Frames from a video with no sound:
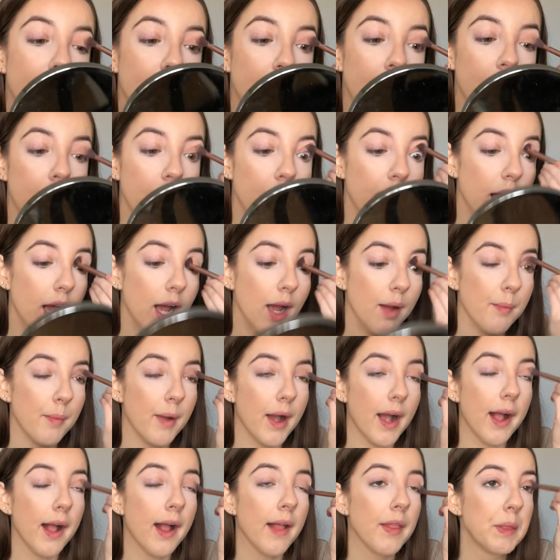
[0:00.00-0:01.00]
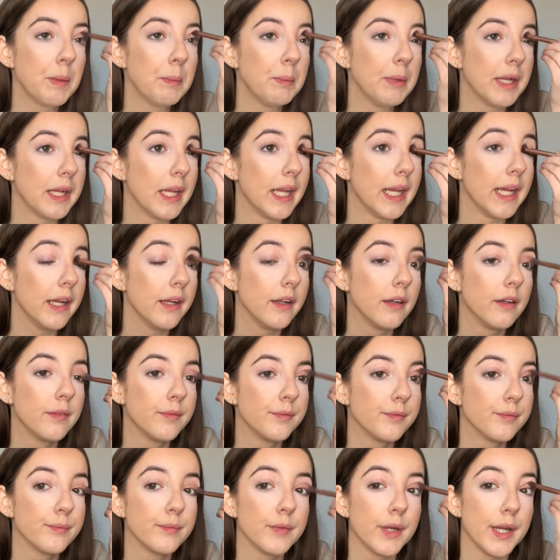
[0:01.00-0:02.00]
At the minute,
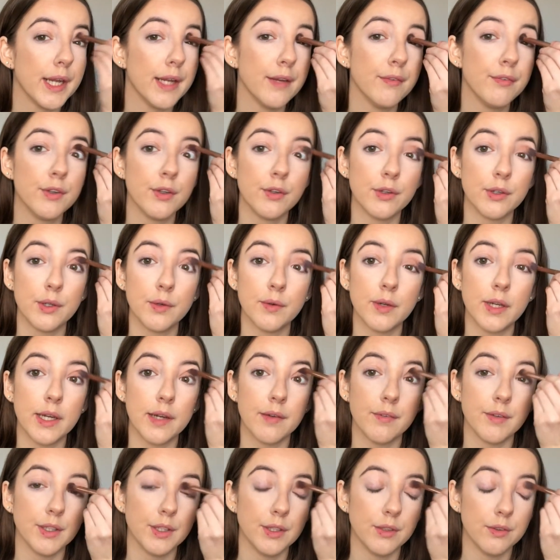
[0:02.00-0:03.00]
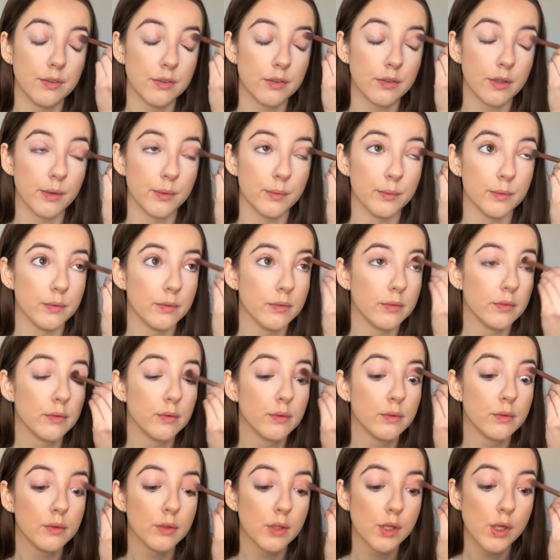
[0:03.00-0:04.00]
if you're new here and you don't
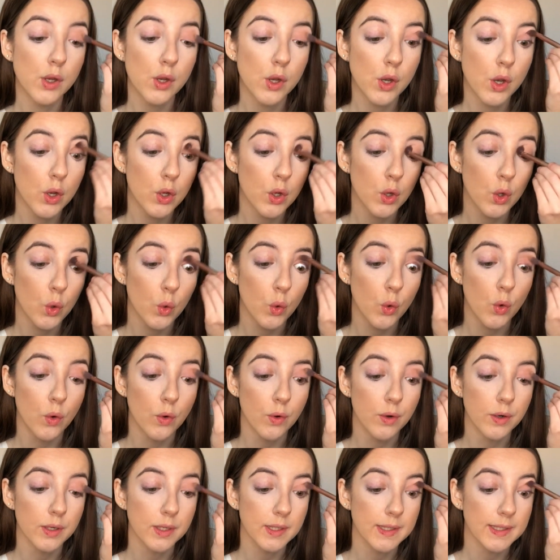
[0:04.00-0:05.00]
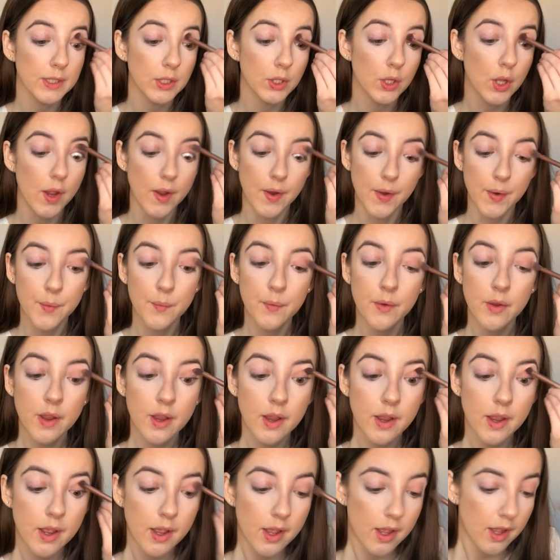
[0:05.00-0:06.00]
already know,
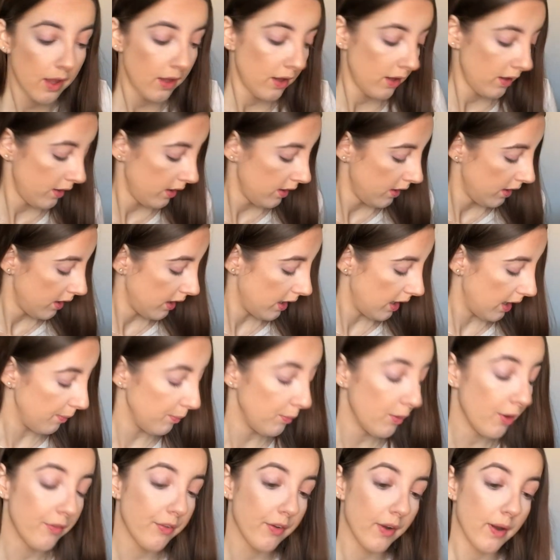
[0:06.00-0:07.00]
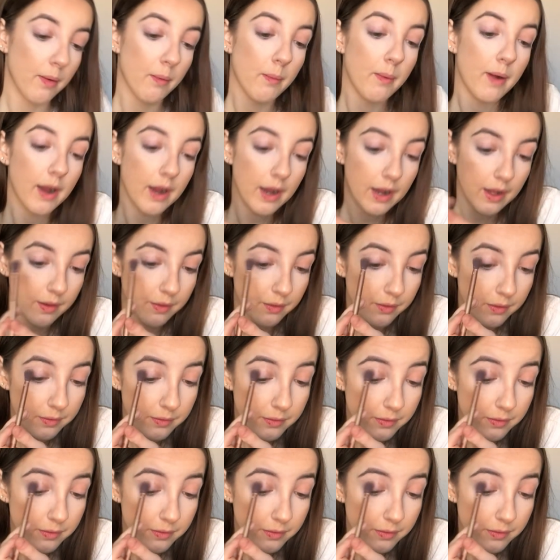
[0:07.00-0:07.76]
I'm not very well.